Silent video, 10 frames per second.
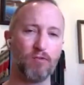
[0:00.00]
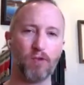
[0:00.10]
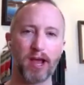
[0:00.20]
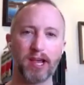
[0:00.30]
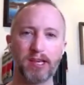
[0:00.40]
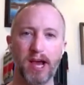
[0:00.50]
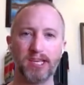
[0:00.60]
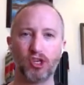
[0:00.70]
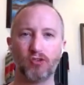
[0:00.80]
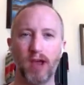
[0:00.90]
recognize
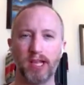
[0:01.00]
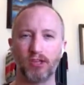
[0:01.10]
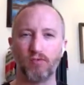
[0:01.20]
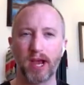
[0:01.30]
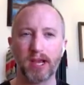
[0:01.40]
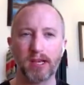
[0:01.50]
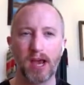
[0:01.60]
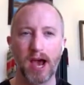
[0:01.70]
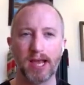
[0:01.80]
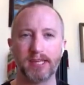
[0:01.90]
trends,
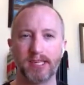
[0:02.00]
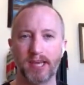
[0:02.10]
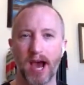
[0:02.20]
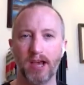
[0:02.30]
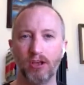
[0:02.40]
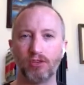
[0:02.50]
recognize styles,